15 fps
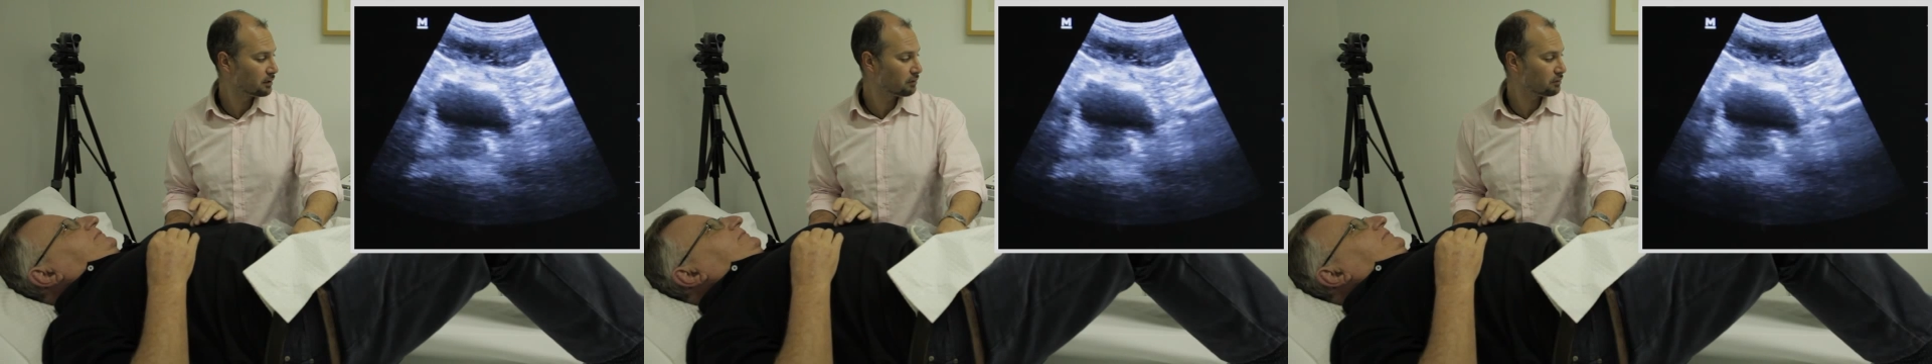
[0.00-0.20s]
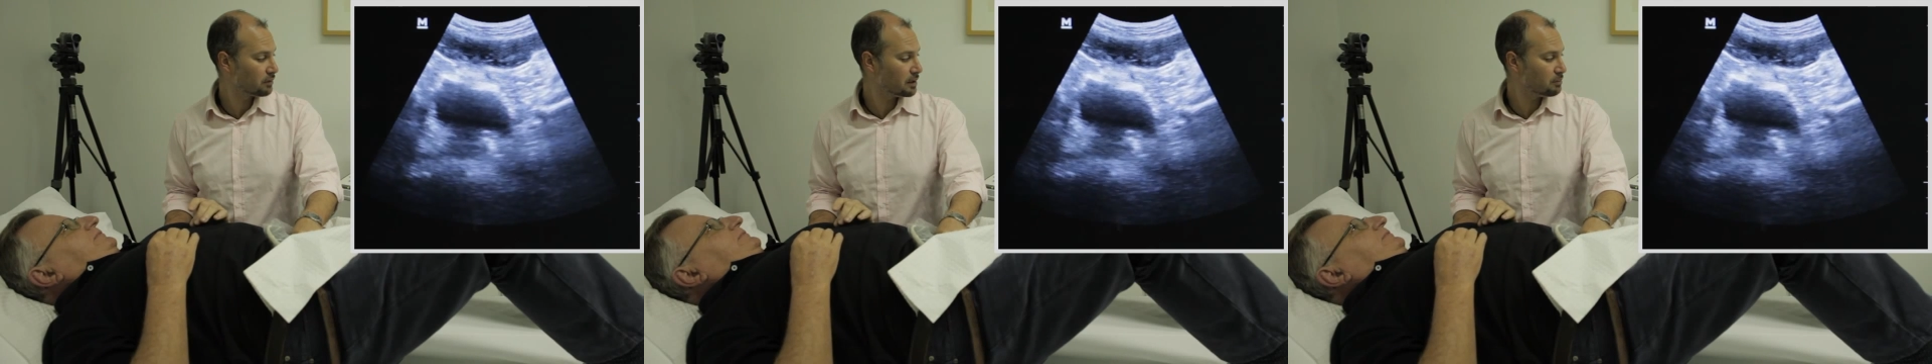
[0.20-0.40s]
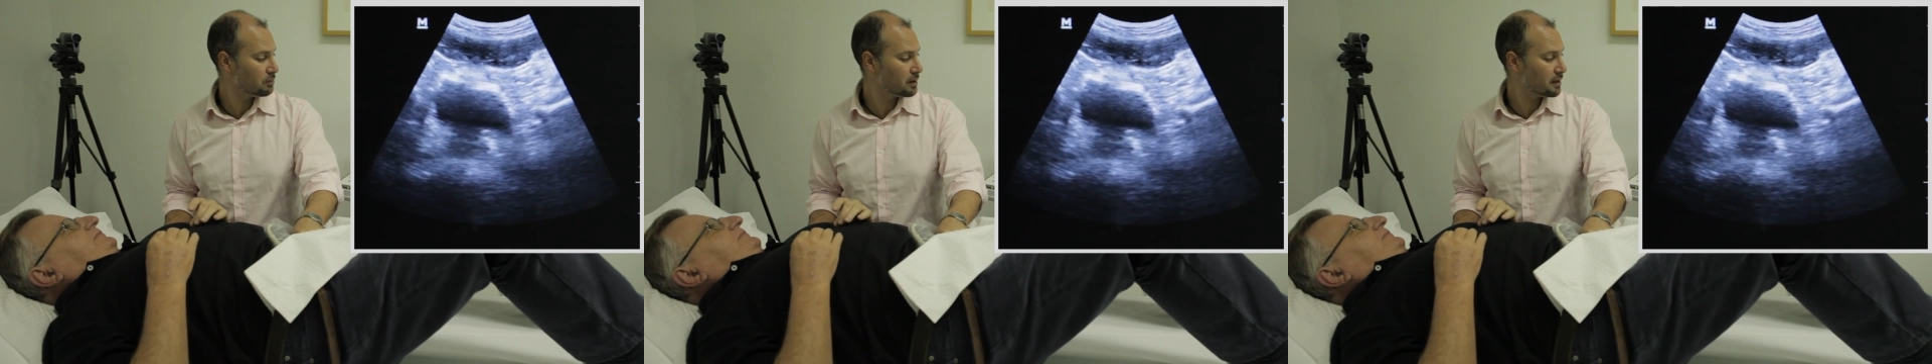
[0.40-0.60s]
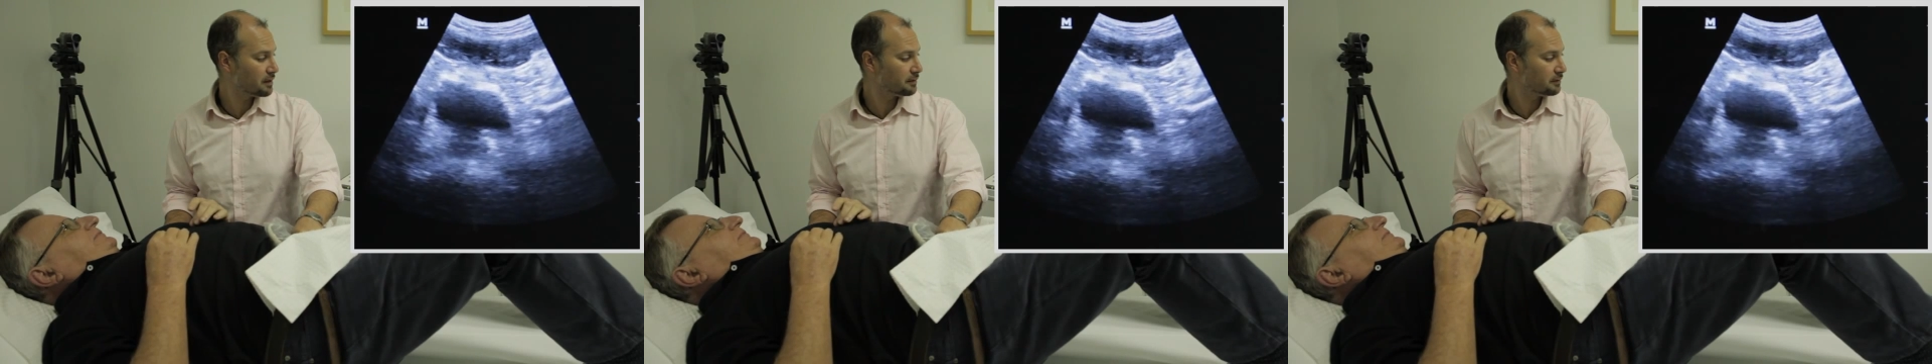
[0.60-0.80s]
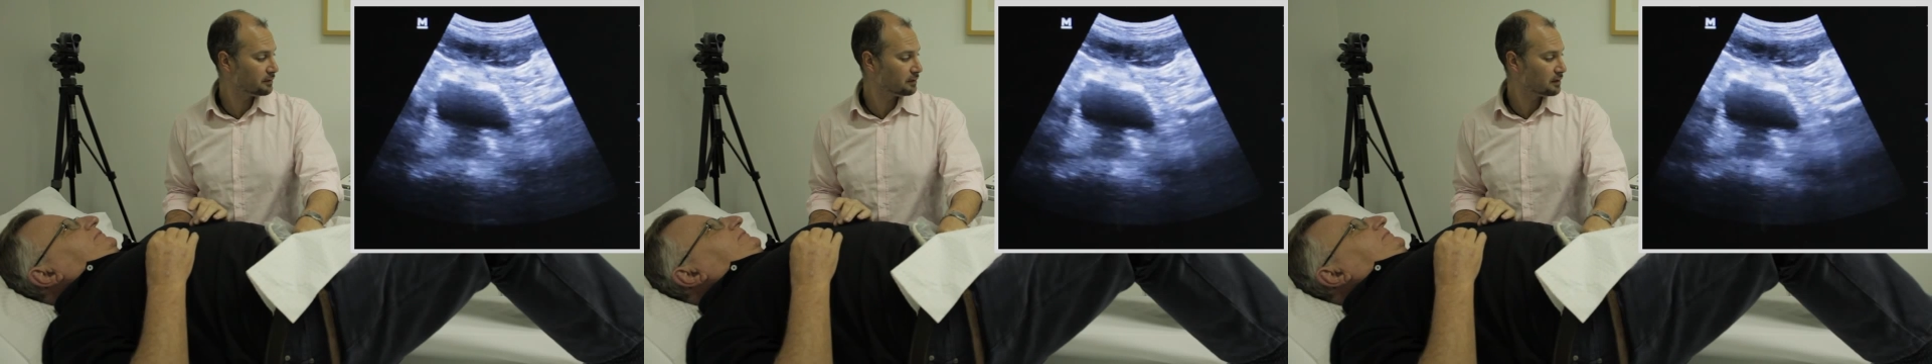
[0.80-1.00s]
three
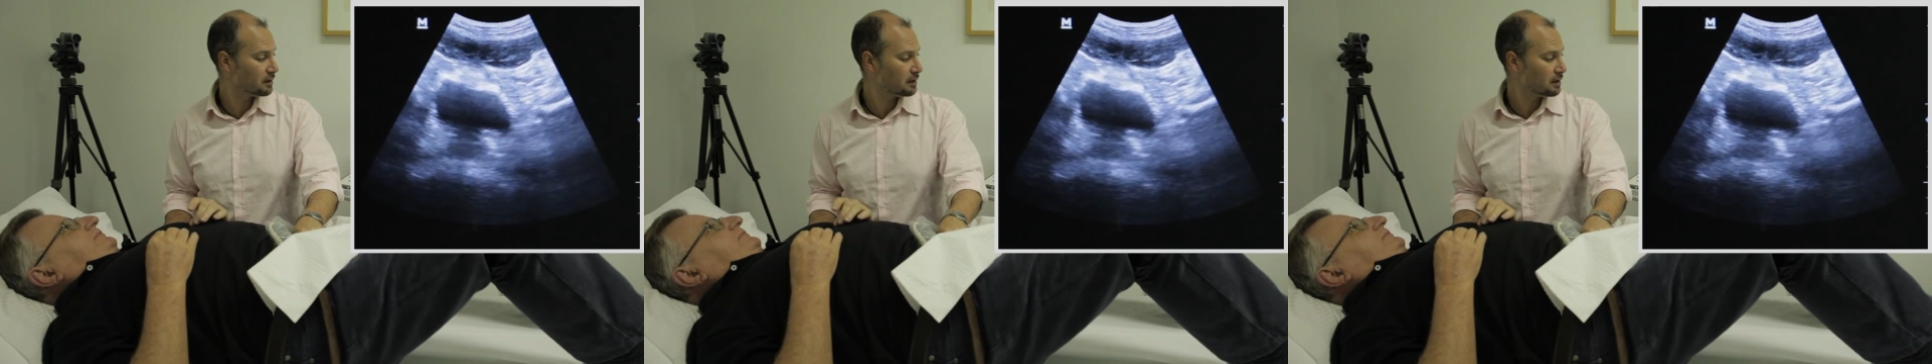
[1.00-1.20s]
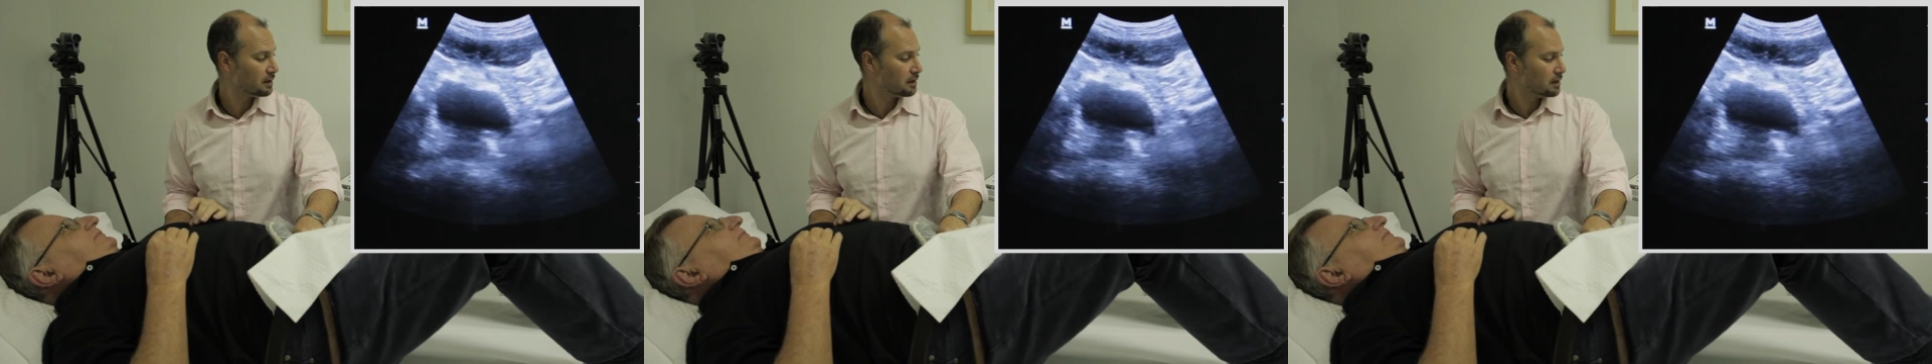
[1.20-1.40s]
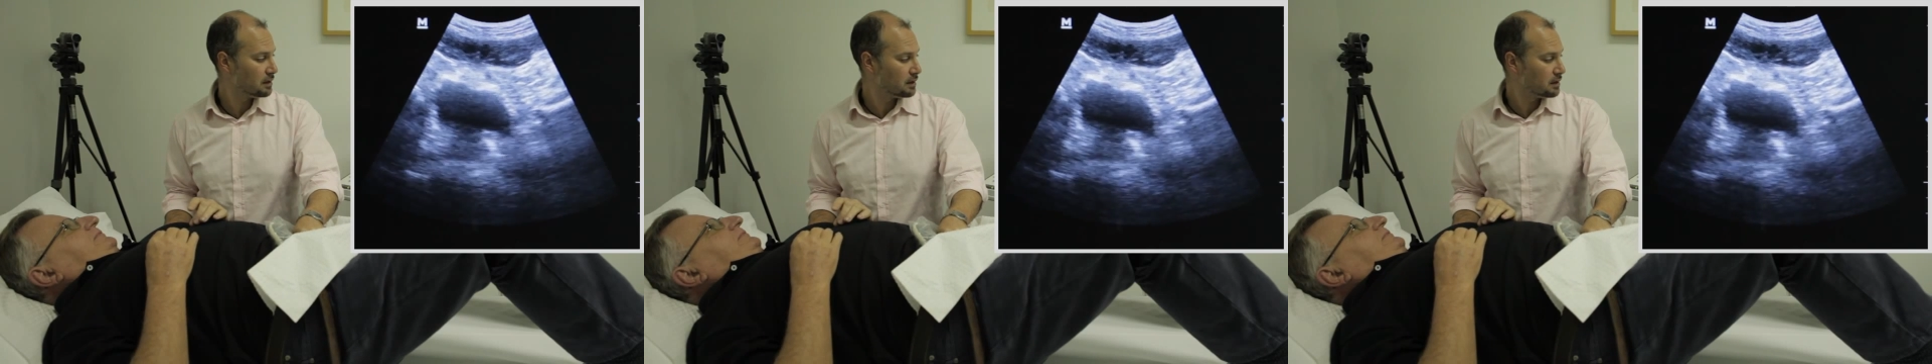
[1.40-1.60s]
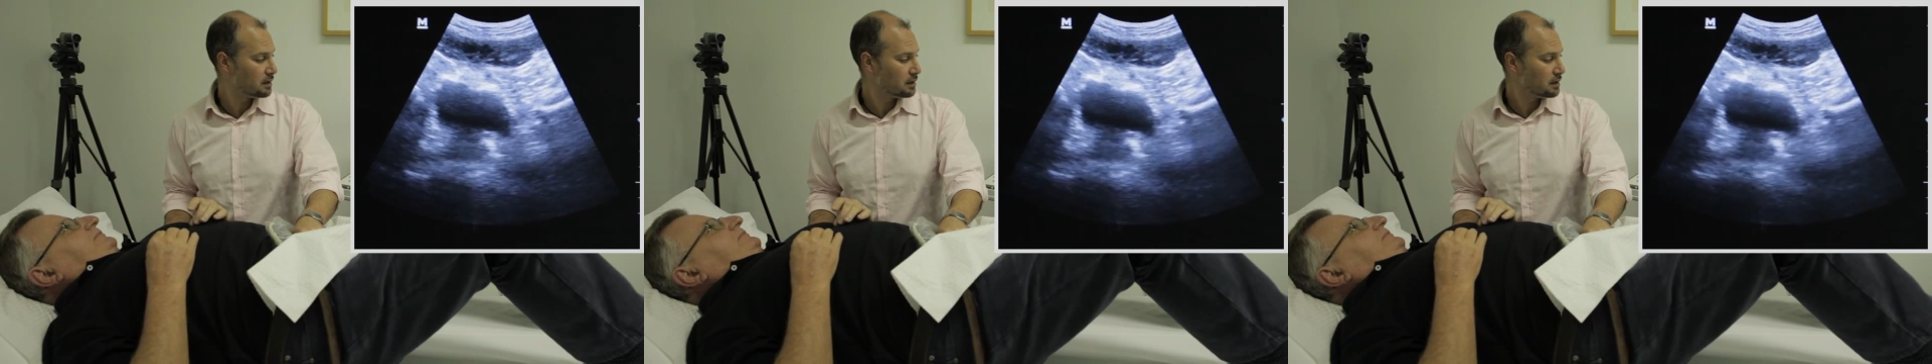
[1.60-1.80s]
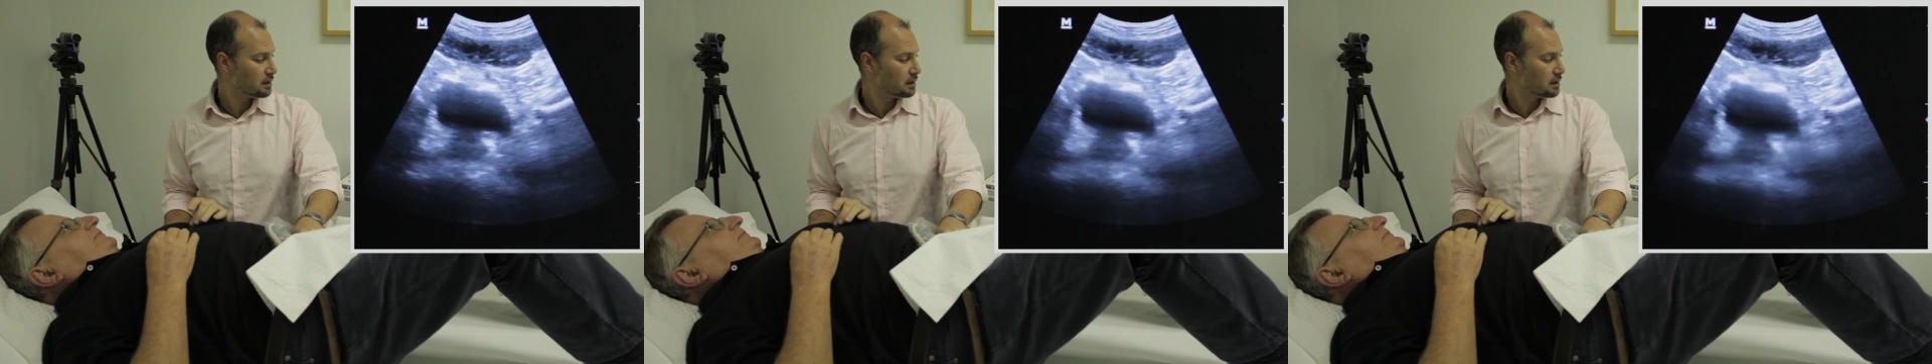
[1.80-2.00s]
breaths,
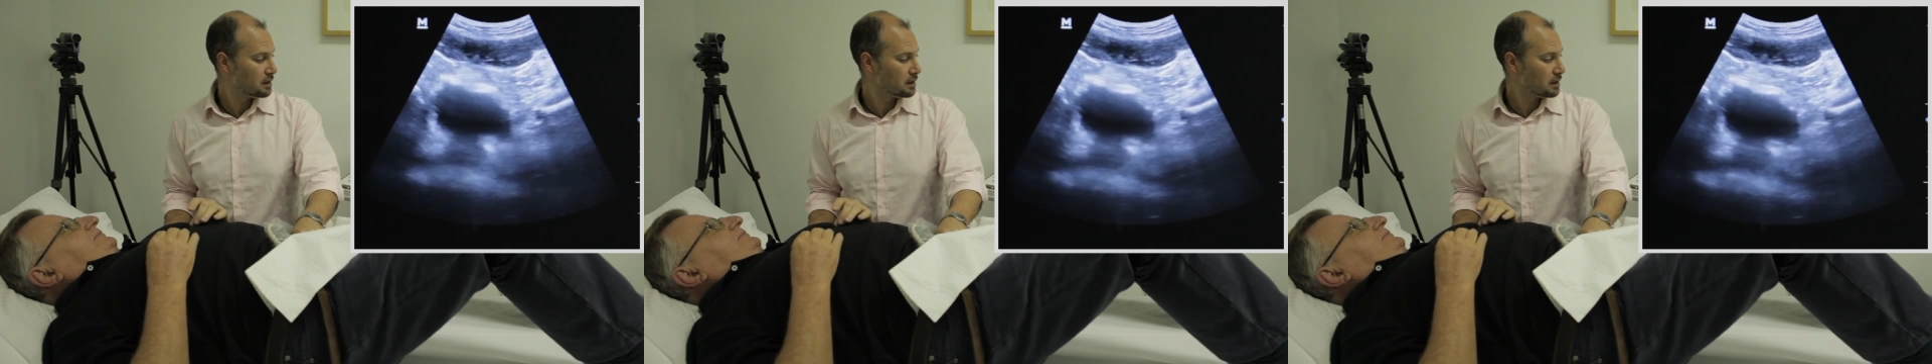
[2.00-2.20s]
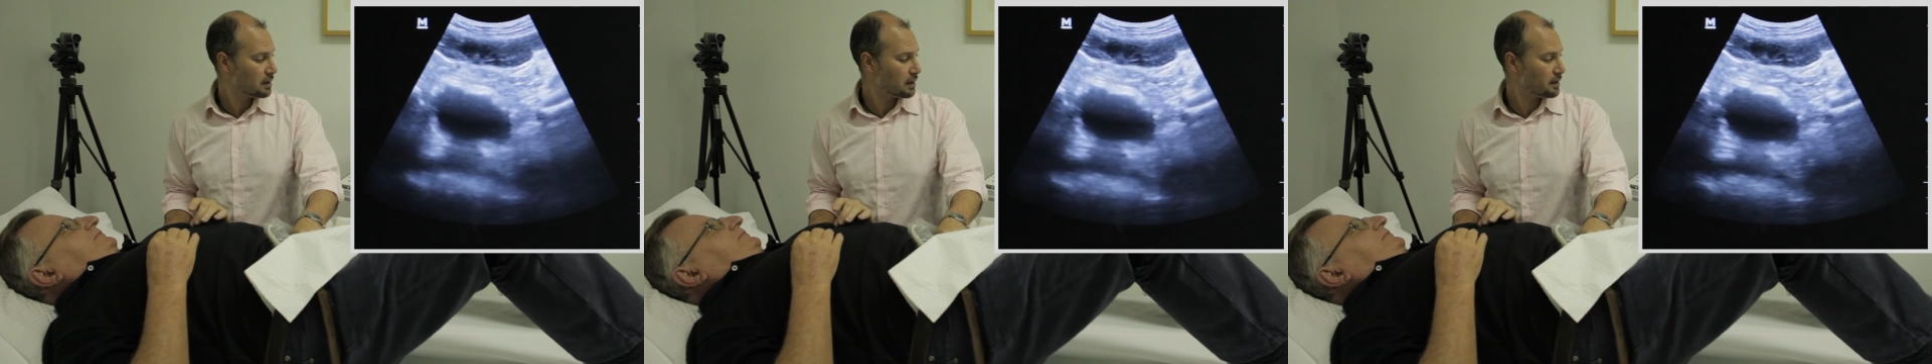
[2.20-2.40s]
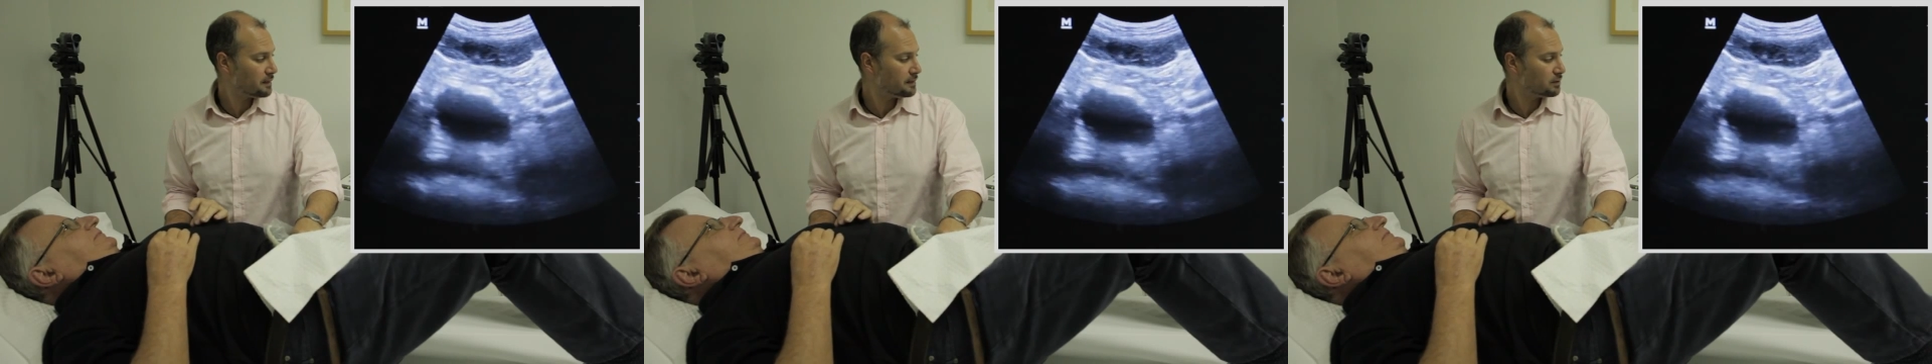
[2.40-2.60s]
and